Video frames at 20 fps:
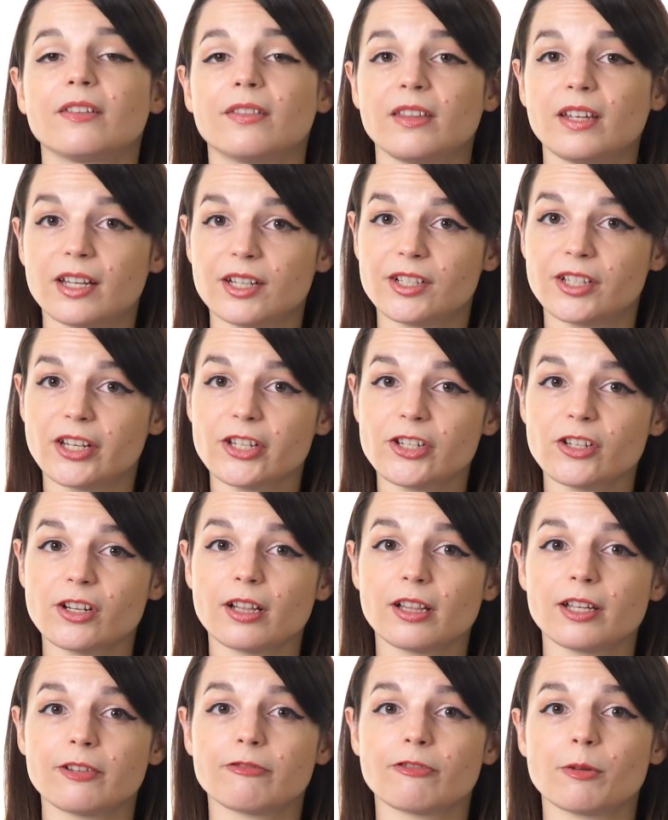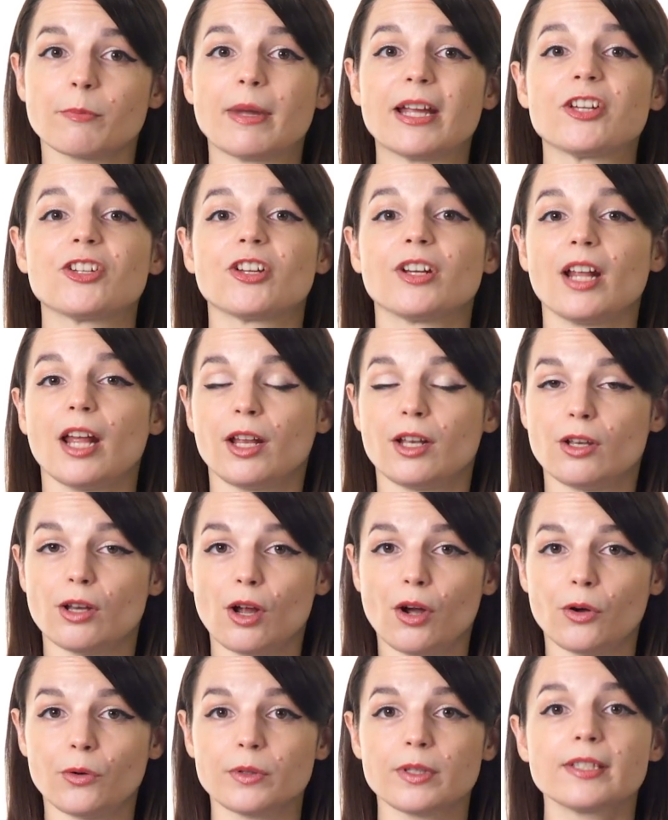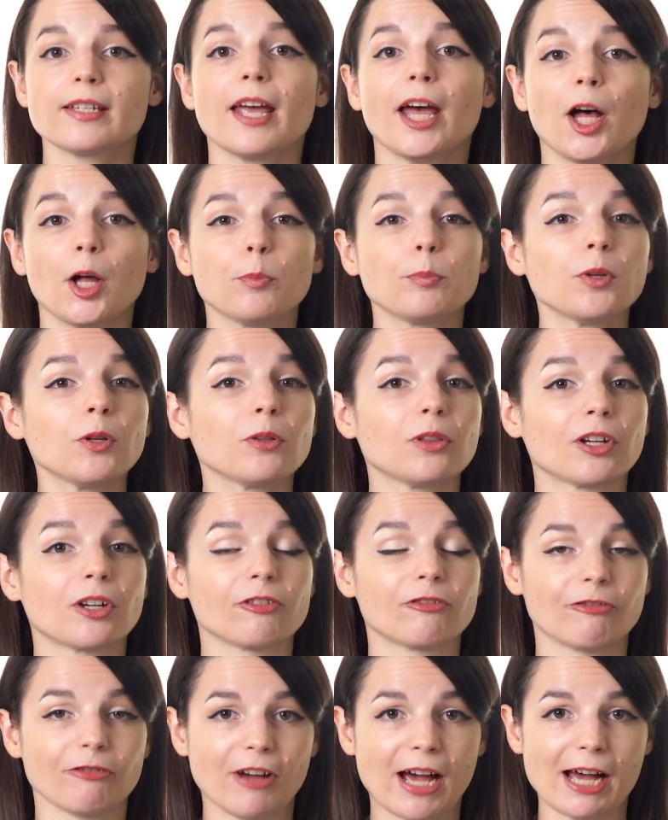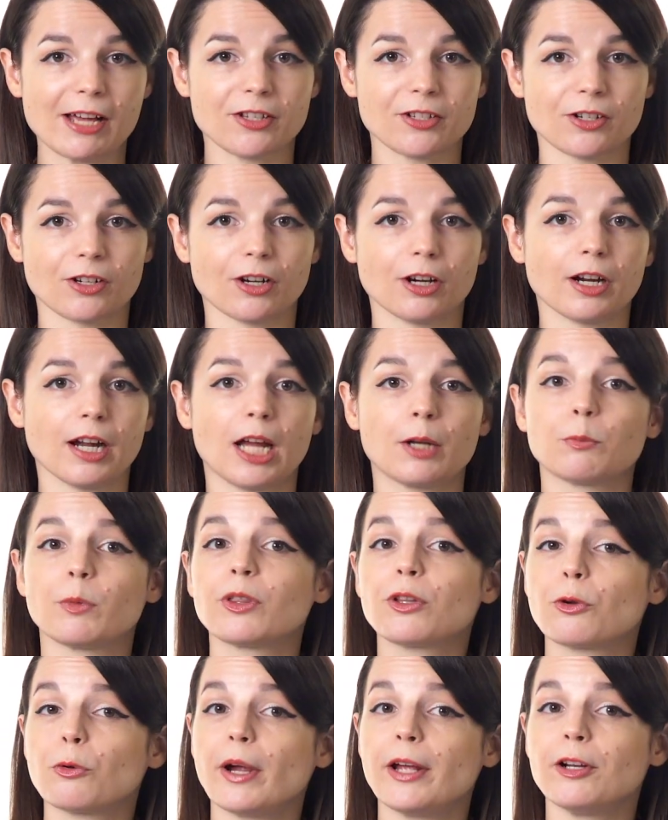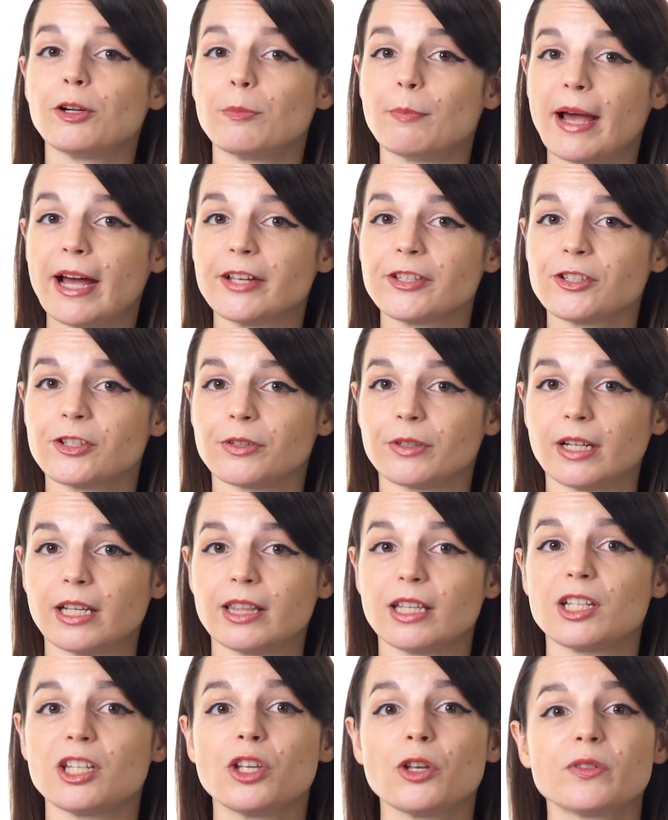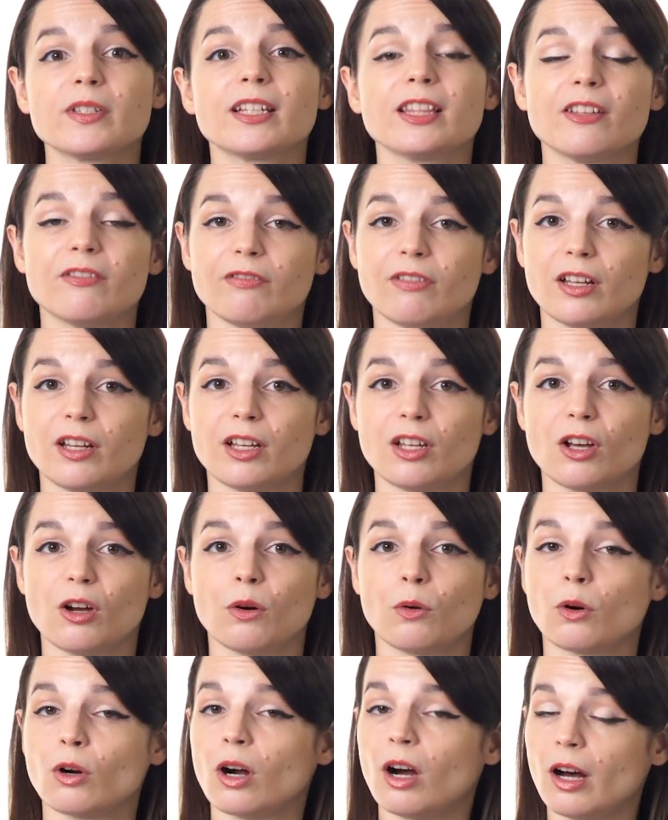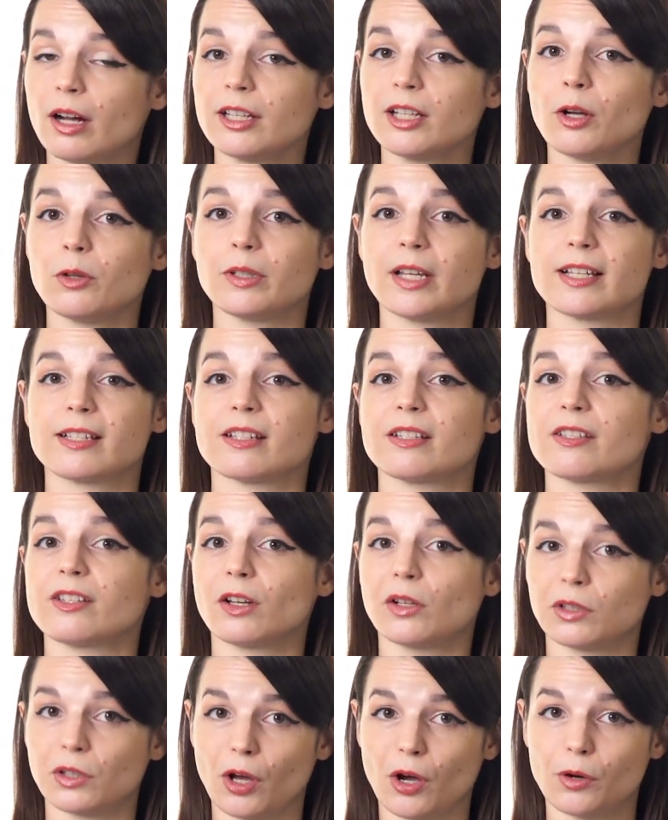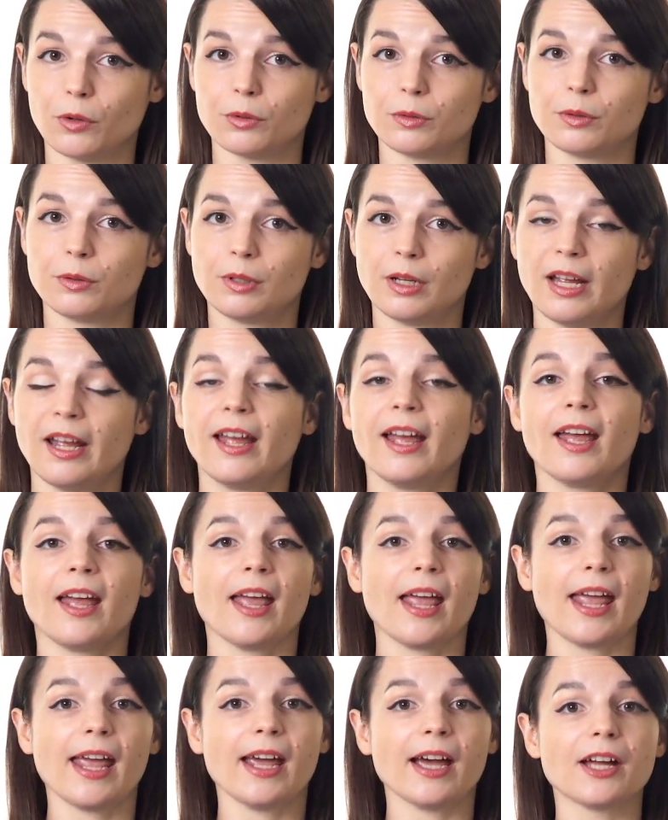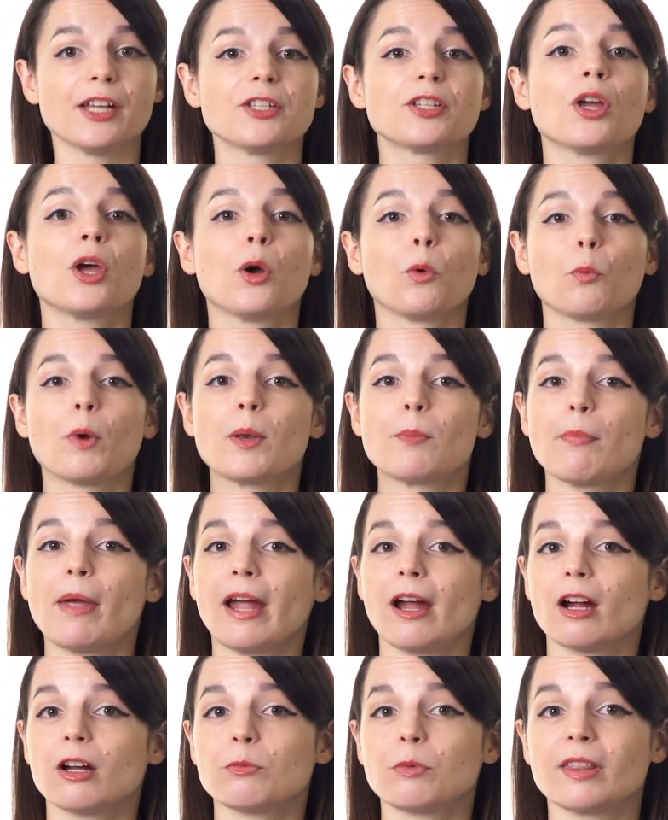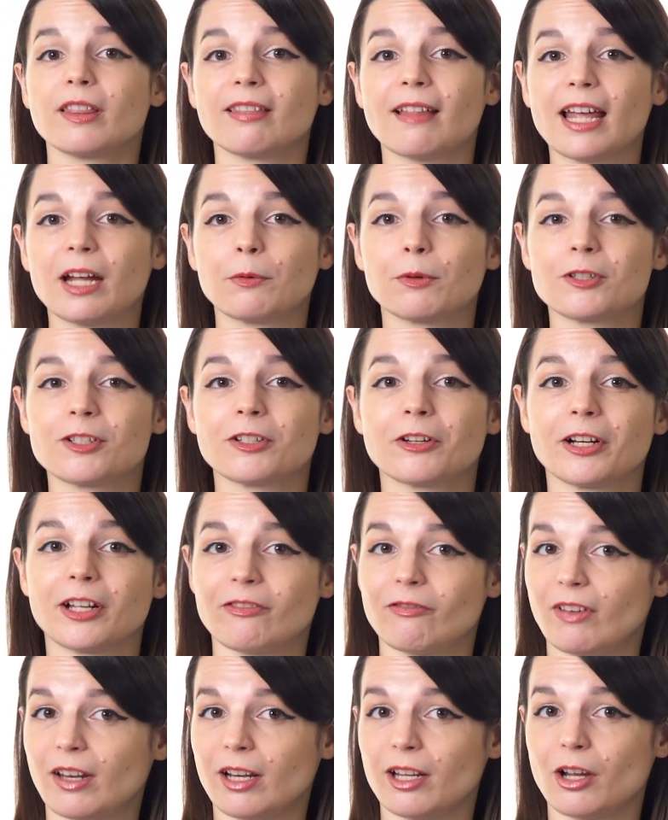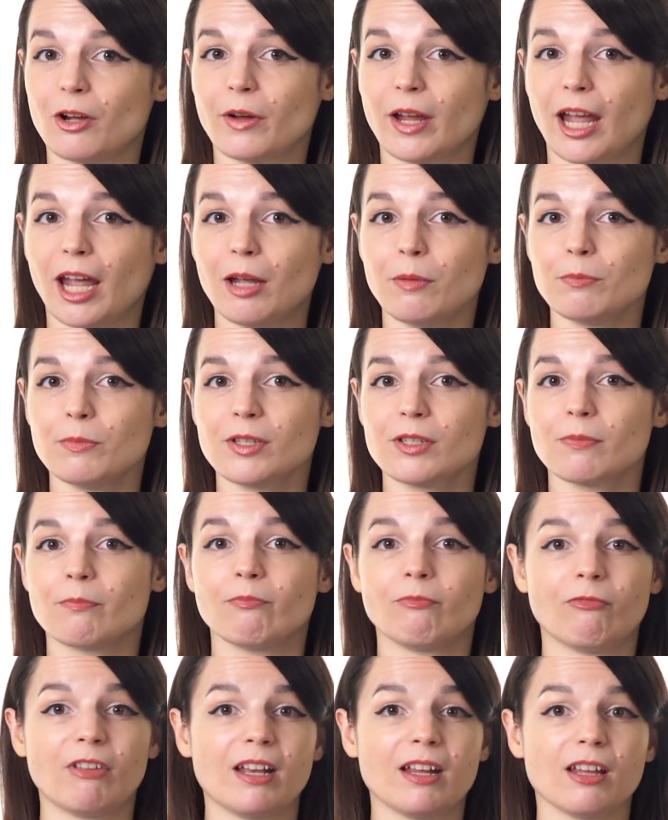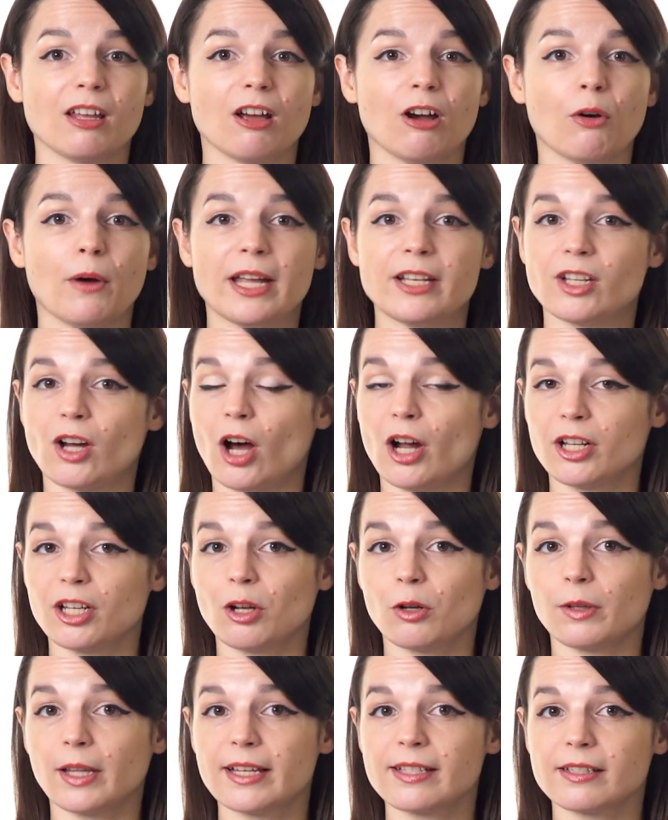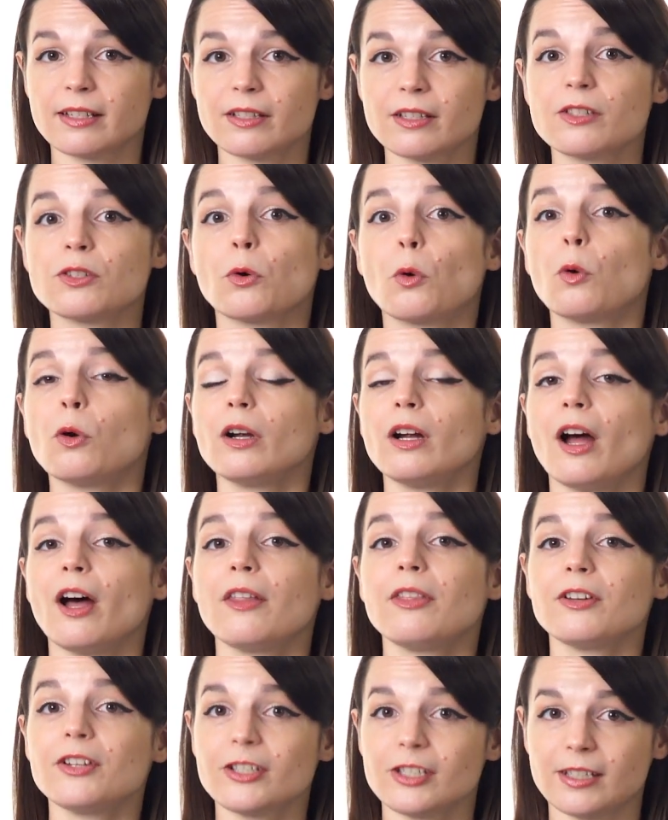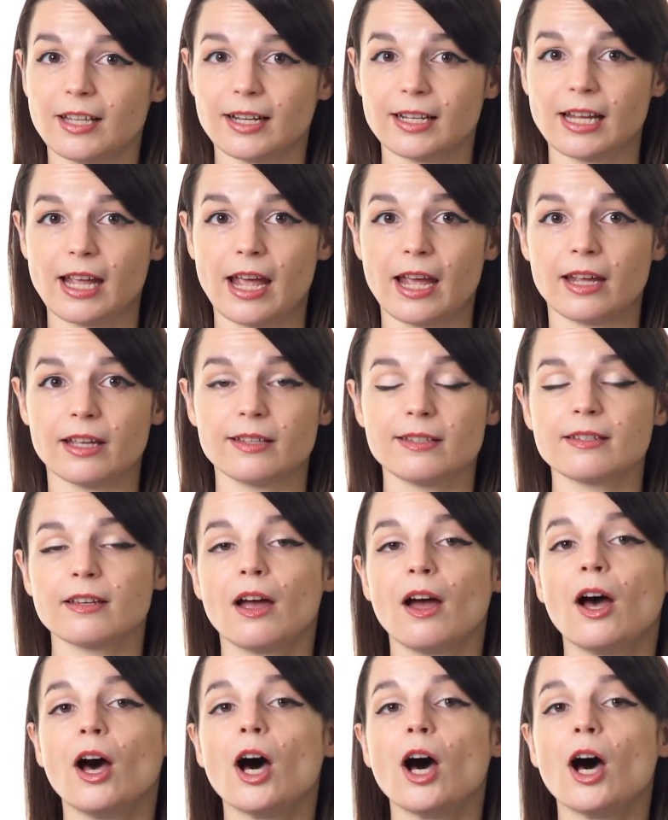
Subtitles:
The additional information and notes help you learn faster and with greater mastery than using the video or audio lessons alone. And when paired with language learning video games, video and audio lessons, or other study aids,